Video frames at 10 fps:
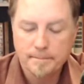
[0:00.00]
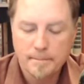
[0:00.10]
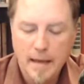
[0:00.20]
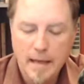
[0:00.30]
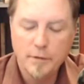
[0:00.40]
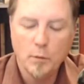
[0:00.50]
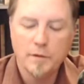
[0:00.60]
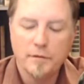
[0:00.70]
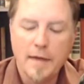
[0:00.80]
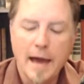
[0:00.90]
If it weren't
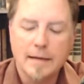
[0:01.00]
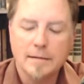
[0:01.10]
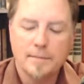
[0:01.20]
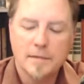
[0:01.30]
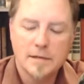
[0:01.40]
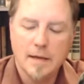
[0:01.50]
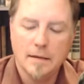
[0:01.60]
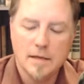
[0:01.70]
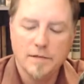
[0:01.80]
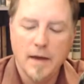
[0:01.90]
for that,
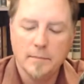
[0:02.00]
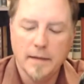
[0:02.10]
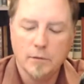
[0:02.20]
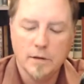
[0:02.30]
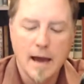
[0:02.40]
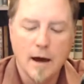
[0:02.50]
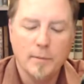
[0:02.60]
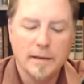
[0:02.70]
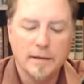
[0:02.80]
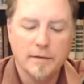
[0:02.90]
Stanley's family would now
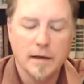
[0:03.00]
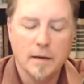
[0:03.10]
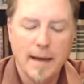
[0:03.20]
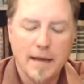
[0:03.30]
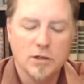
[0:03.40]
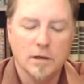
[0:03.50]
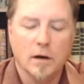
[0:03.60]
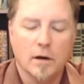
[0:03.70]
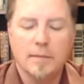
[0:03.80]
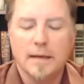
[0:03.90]
be living in a mansion
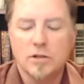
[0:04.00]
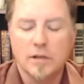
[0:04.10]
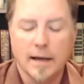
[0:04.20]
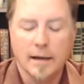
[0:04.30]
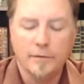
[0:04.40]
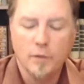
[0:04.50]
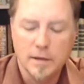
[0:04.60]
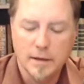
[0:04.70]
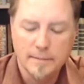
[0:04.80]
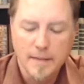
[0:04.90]
on a beach in
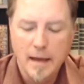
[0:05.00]
California.